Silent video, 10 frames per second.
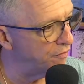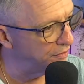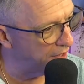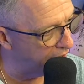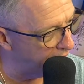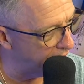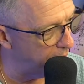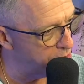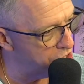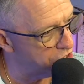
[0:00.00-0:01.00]
in thinking that
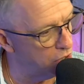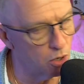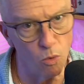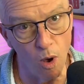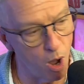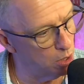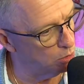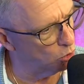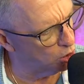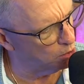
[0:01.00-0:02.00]
I'm just going to go on and
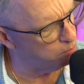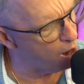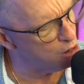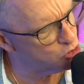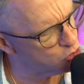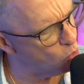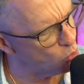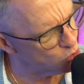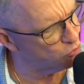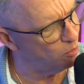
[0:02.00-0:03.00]
look at the box
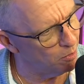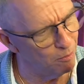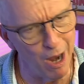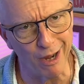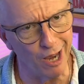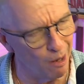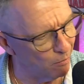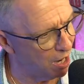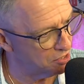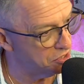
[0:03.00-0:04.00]
scores from the Met game
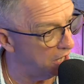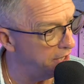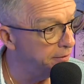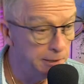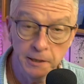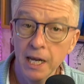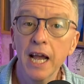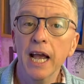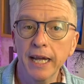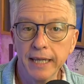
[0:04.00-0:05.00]
last night,
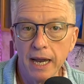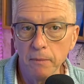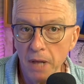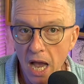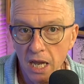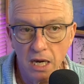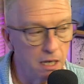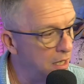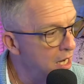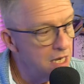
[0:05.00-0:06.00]
and that I'm not going
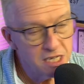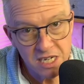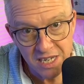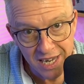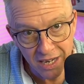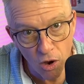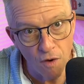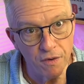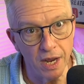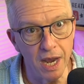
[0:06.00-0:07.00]
to sneak
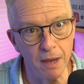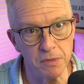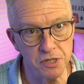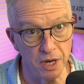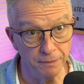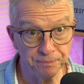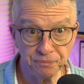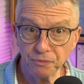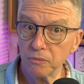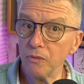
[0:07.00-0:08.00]
over to Amazon
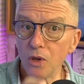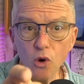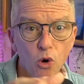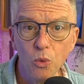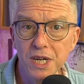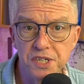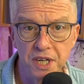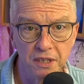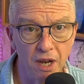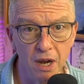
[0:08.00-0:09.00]
or
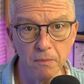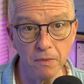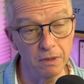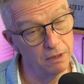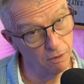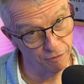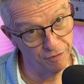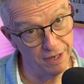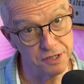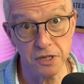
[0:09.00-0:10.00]
wasting time. No
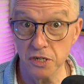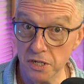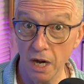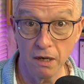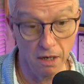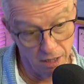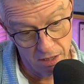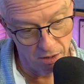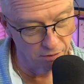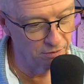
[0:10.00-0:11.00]
offense, because I, I,
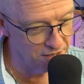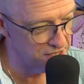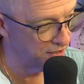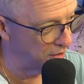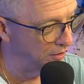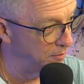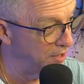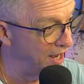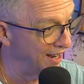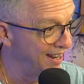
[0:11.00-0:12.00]
you know, listen, don't let me
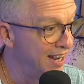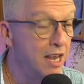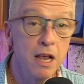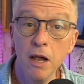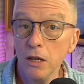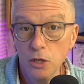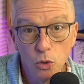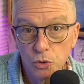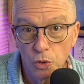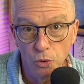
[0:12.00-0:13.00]
knock it.
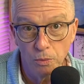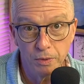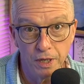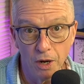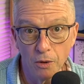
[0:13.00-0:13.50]
YouTube, you know,